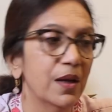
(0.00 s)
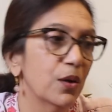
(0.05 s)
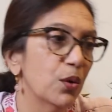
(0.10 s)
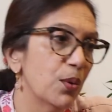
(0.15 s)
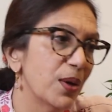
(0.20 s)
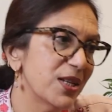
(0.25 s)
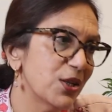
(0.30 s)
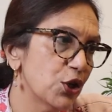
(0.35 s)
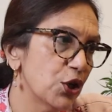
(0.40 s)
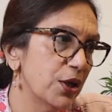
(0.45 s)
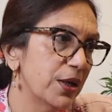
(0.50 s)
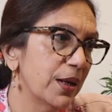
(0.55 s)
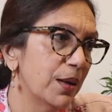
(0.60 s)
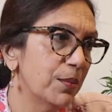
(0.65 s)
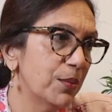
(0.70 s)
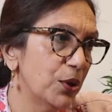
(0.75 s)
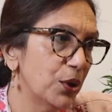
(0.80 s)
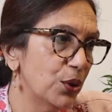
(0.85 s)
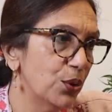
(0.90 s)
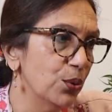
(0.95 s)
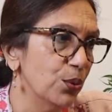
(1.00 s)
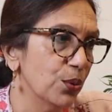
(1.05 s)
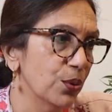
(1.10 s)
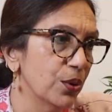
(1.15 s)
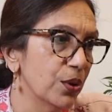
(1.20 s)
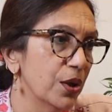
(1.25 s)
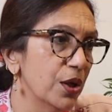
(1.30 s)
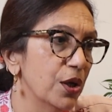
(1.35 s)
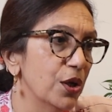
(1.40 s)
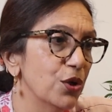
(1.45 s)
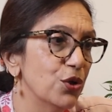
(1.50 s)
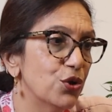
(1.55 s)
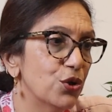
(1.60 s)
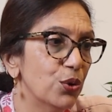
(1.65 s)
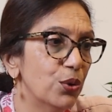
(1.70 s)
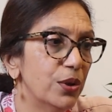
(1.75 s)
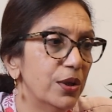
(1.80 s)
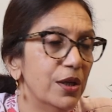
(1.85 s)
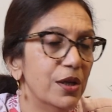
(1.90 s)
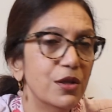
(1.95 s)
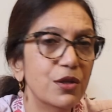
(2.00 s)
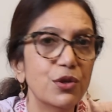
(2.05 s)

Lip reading: Question number 2. Should the